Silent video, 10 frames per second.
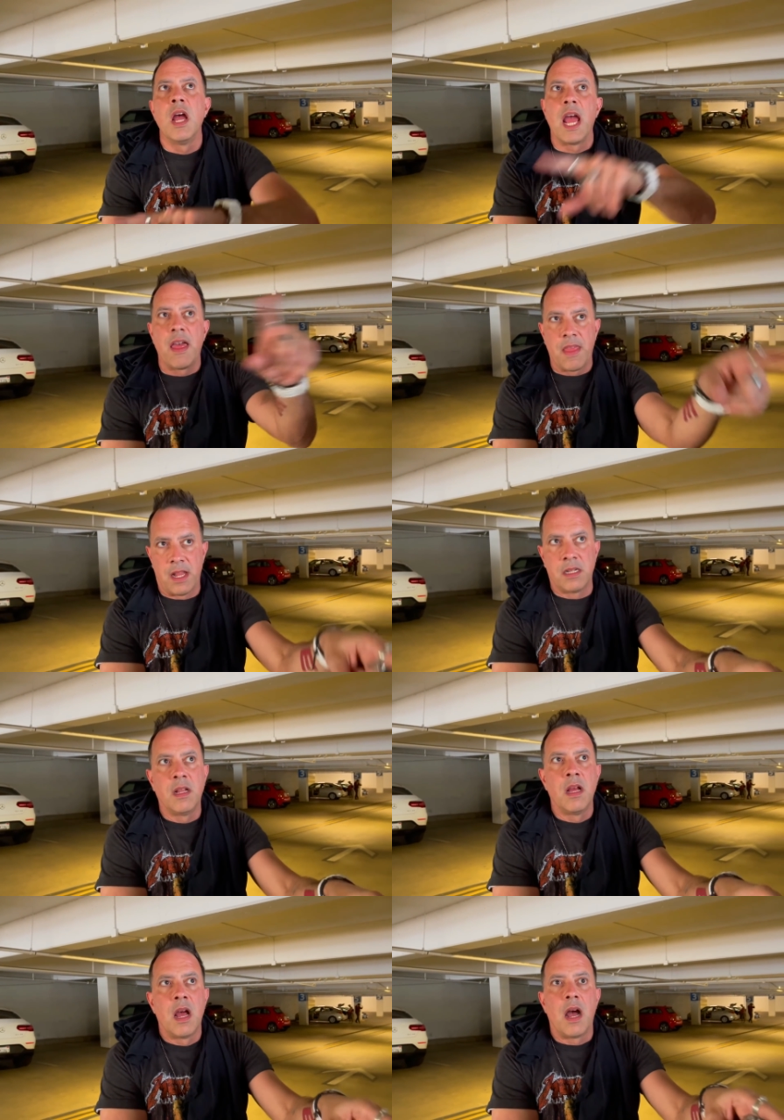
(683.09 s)
And then
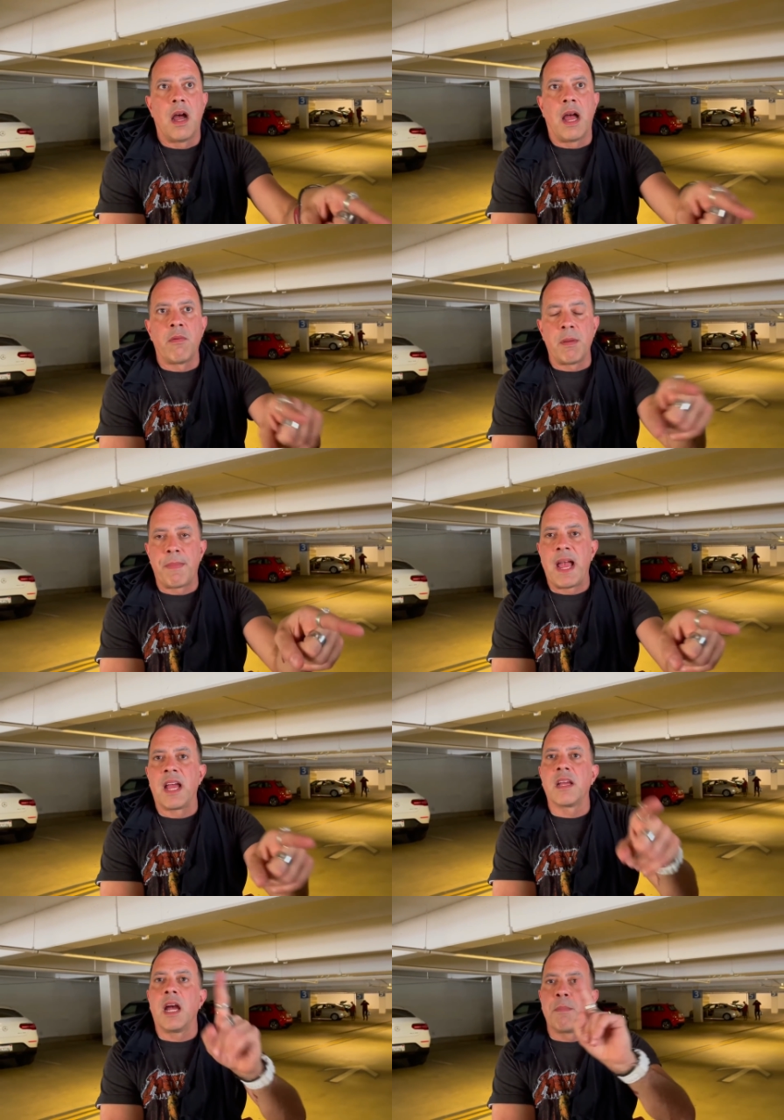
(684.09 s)
I went
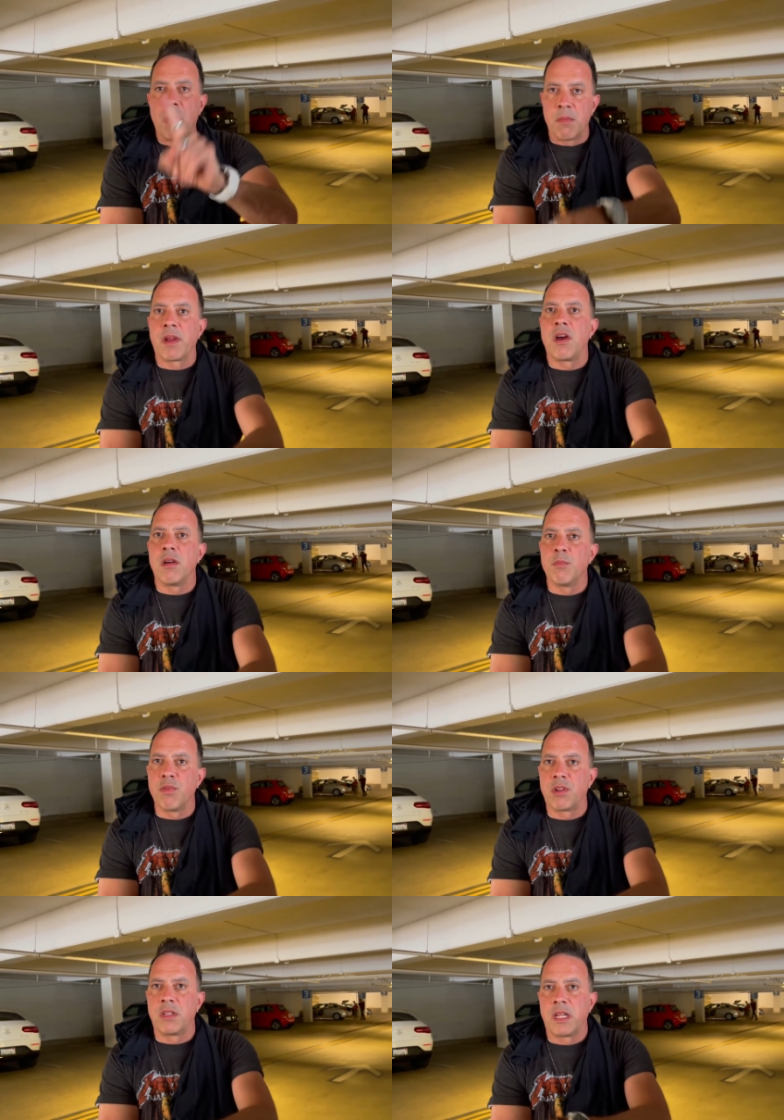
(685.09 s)
back, I parked my car in
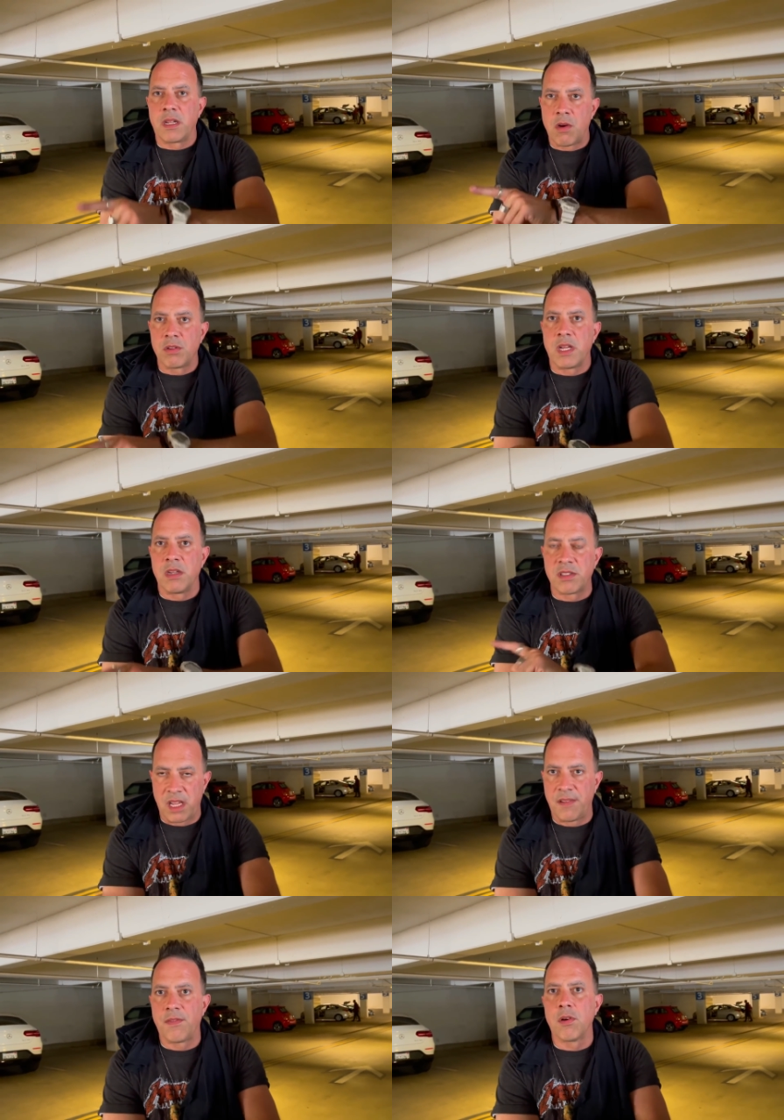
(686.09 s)
Brooklyn at a hotel,
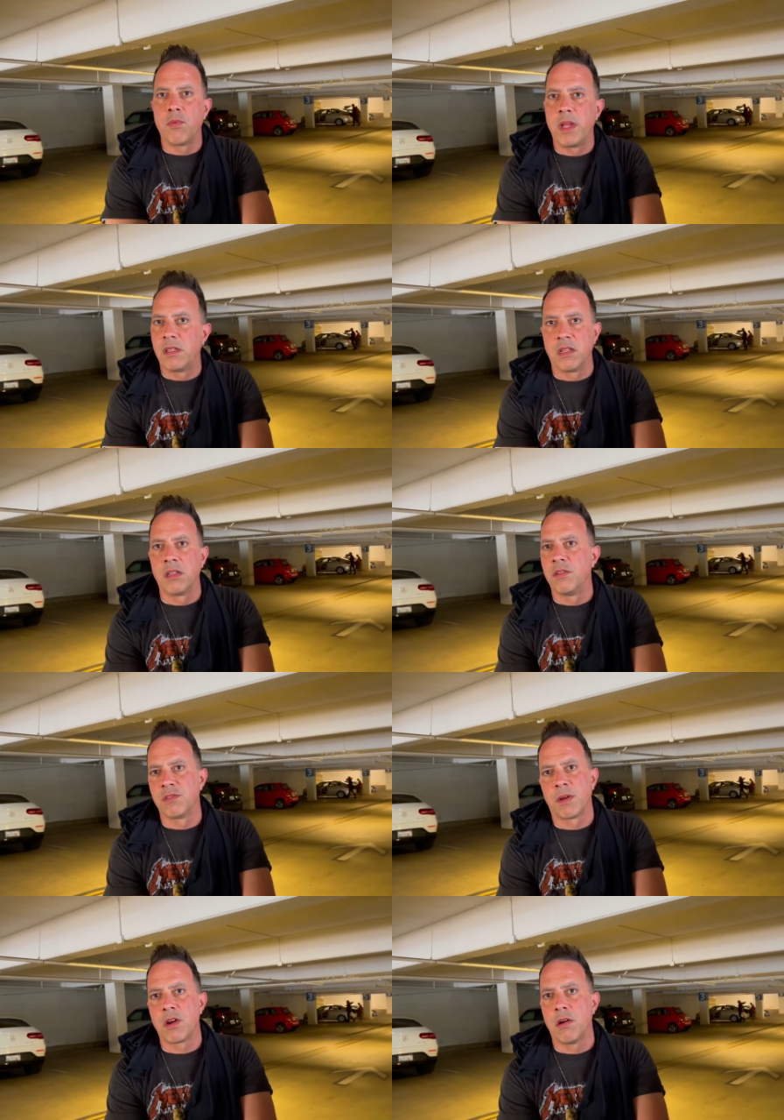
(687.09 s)
stayed for a week, didn't use
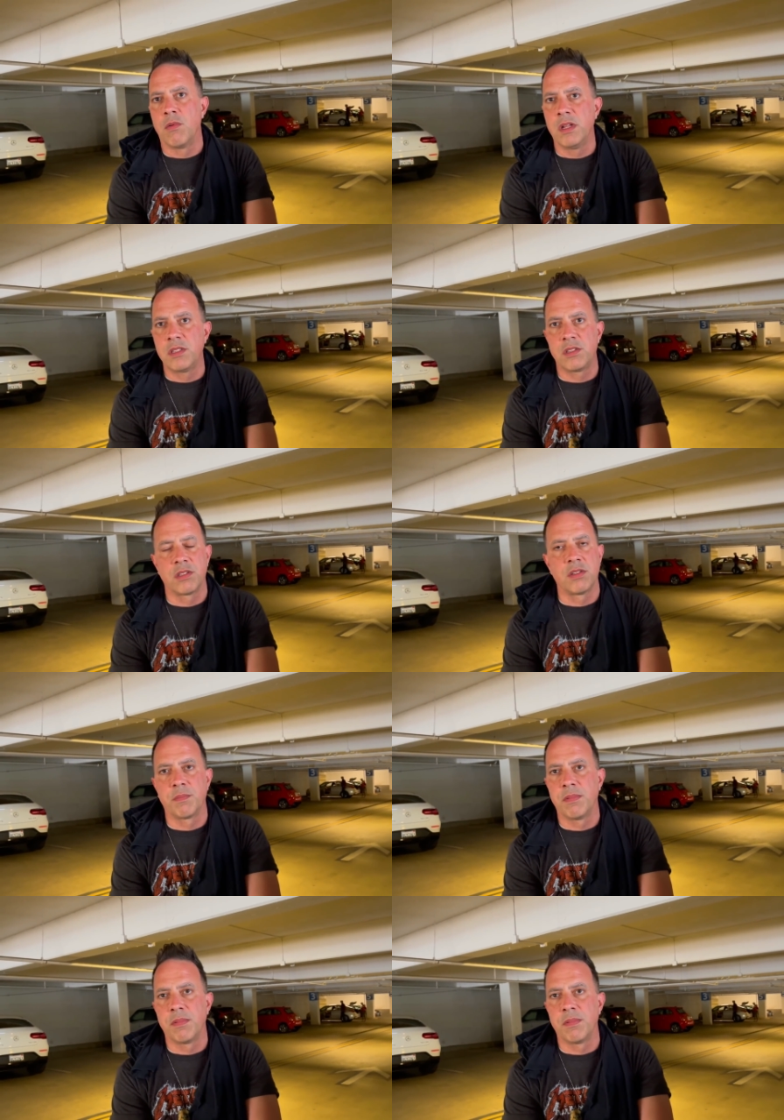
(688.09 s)
my car once, just to